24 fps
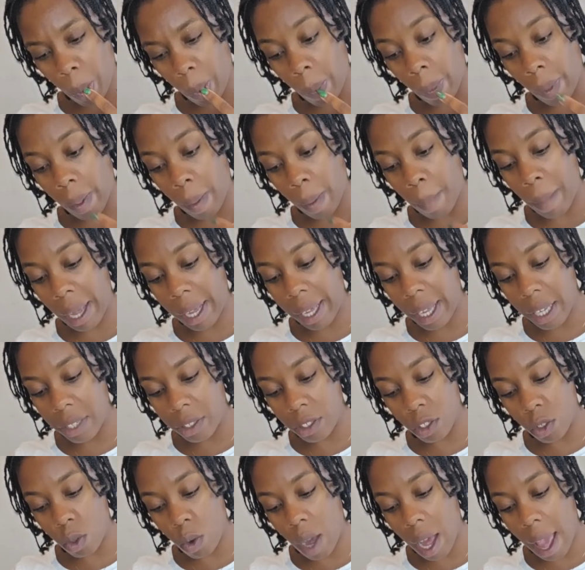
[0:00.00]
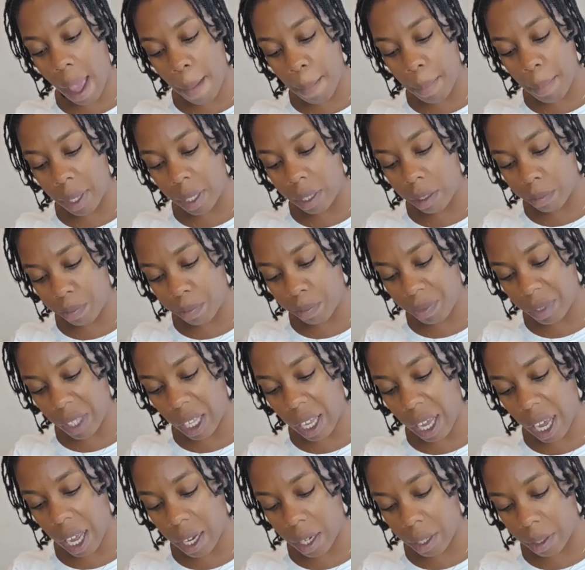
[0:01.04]
My kid is quiet, but they
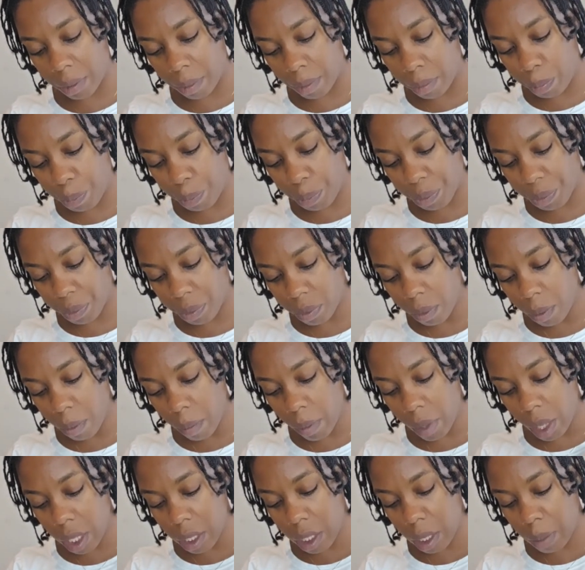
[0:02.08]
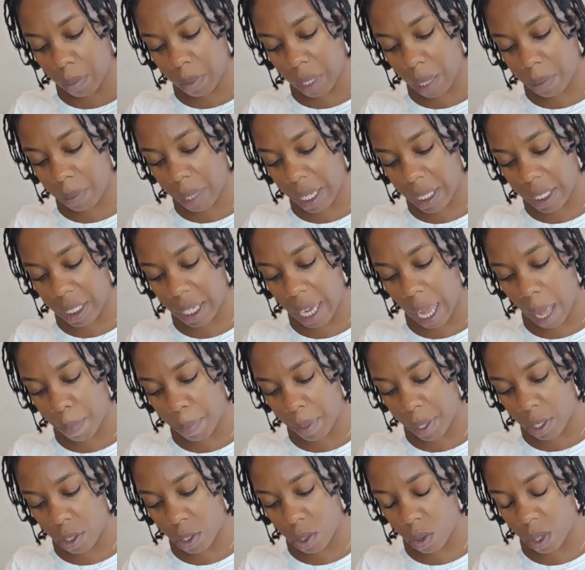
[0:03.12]
kind of, sometimes they snap
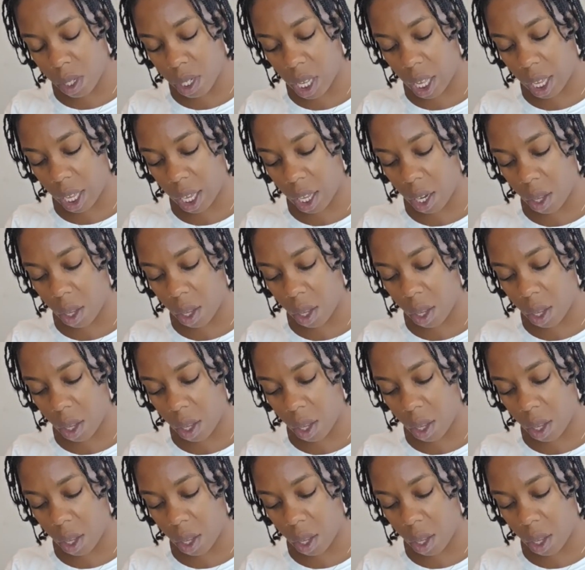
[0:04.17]
into it and they get it